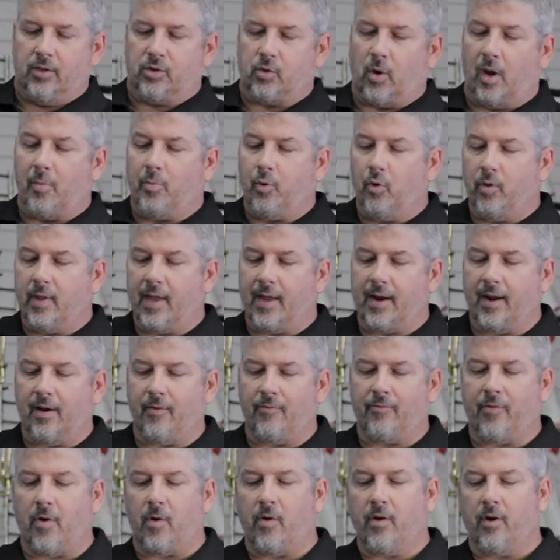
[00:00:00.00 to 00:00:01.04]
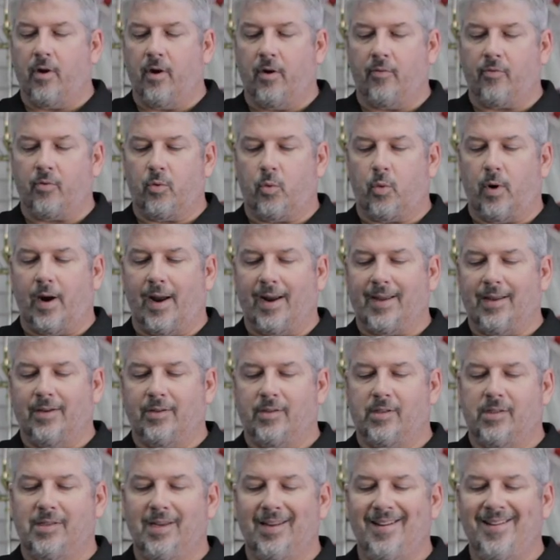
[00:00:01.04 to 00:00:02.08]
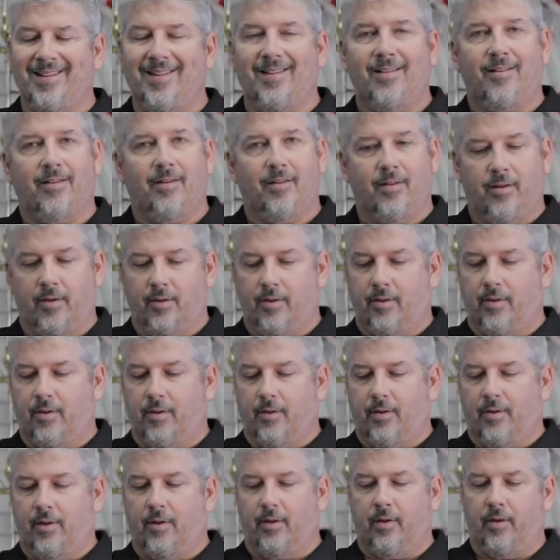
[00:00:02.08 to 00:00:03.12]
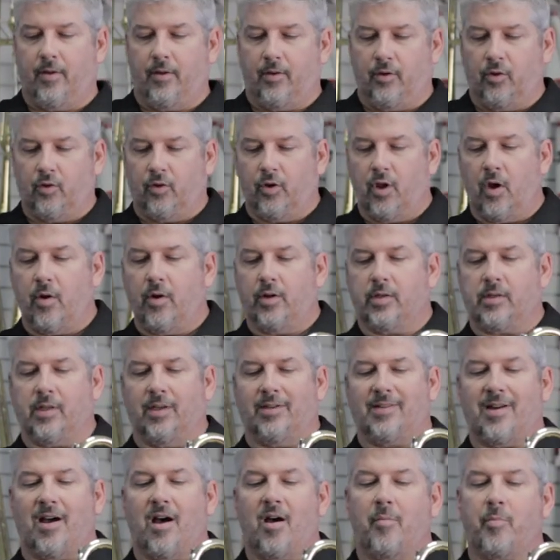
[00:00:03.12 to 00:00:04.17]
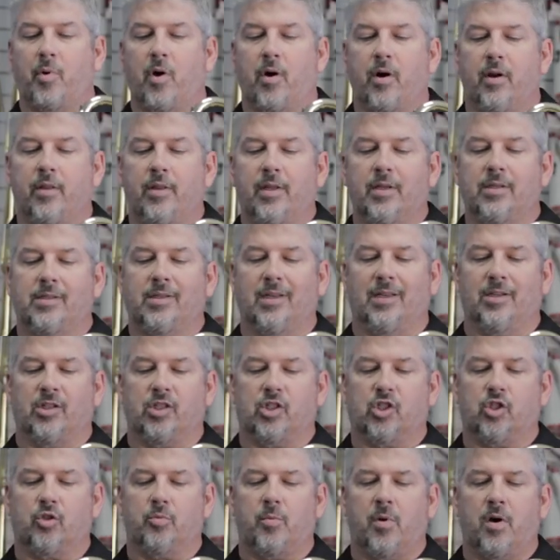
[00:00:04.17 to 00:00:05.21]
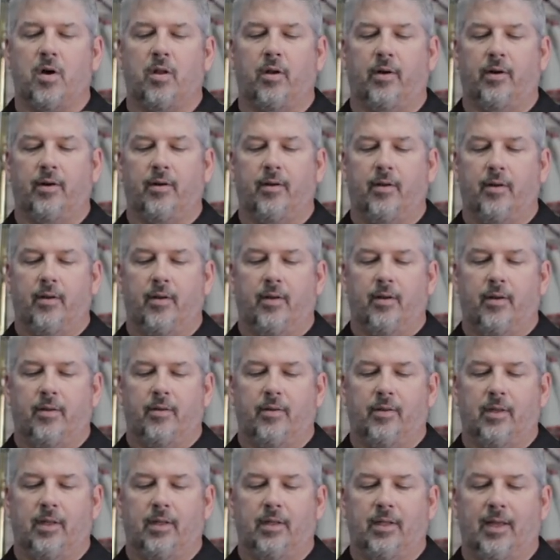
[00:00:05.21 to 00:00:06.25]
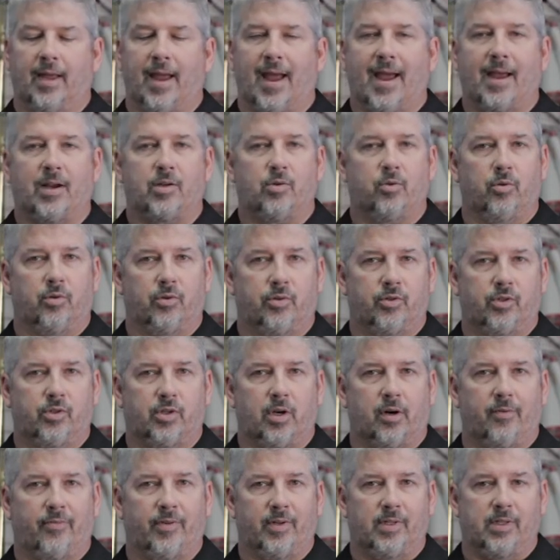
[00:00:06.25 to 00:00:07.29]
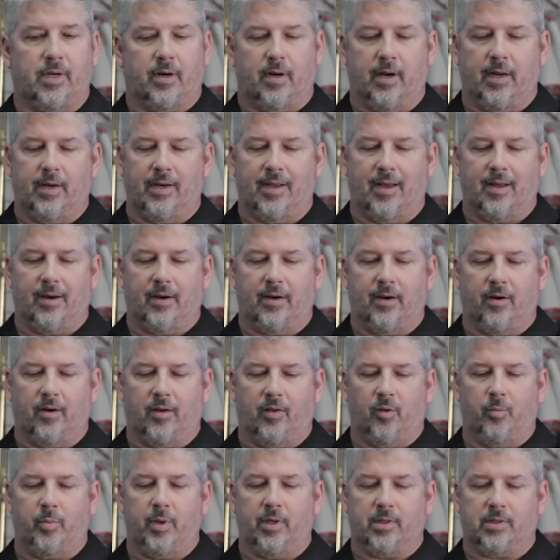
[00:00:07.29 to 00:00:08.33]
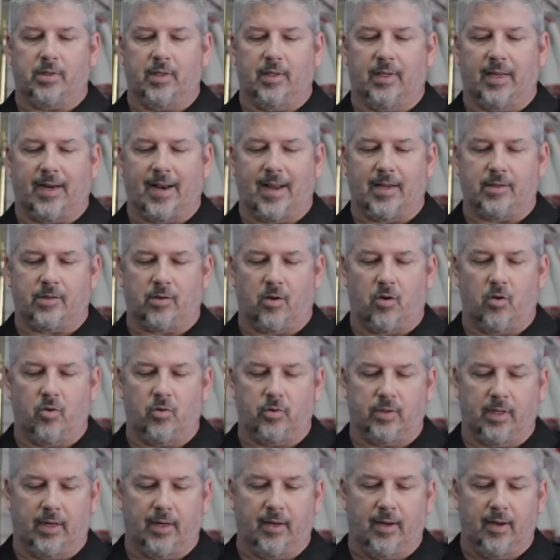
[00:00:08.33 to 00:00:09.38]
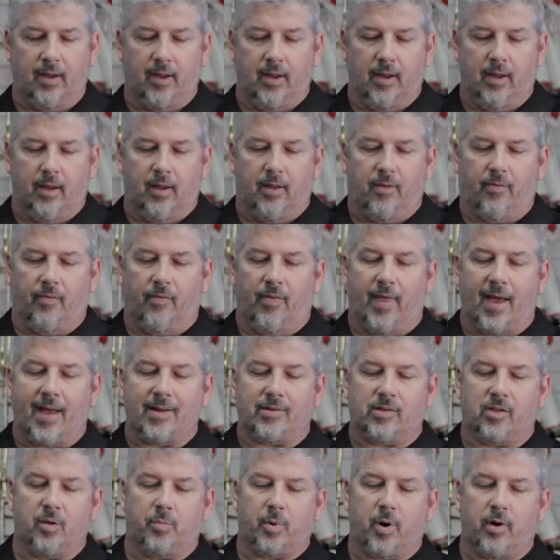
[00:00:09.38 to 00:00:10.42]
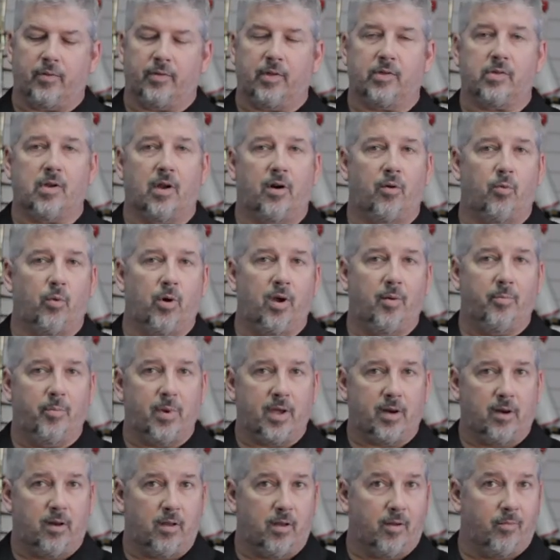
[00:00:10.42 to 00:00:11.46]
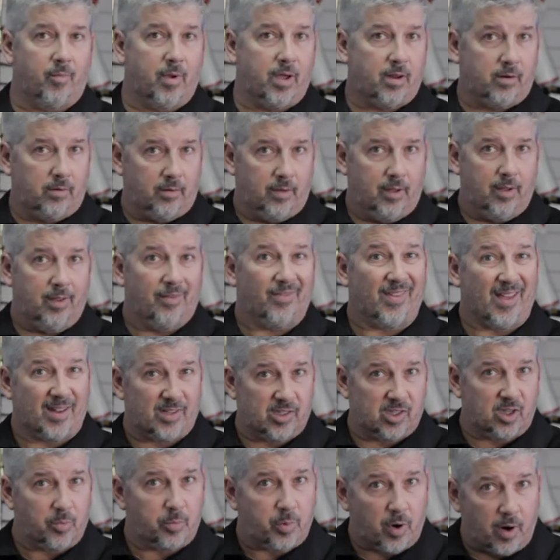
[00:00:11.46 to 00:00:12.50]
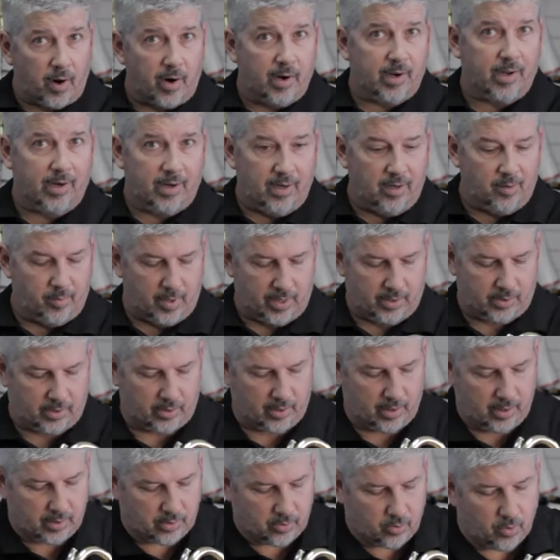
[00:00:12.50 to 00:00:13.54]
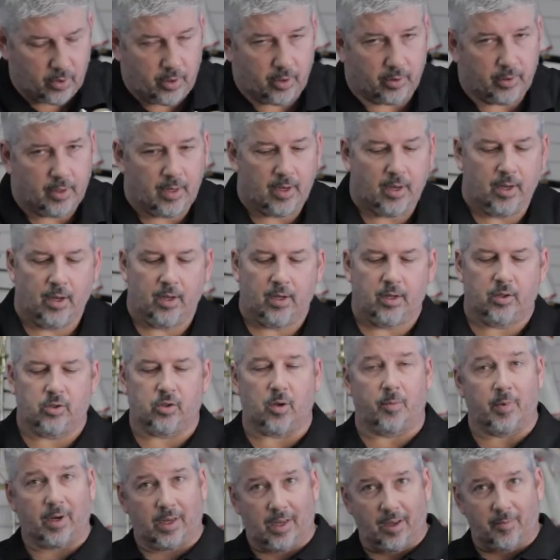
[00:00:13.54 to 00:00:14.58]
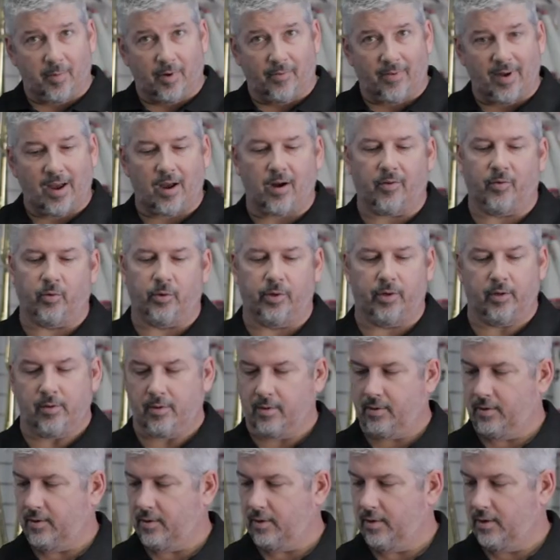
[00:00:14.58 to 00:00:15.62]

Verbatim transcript: So I pull that out far enough where I can see, uh, you'll notice the top part of this is smaller than the actual surface area down here on the piston that has the holes in it. That's the part that's going to rub metal on metal. That's the part you need to make sure gets oil. So I'm going to get my valve oil.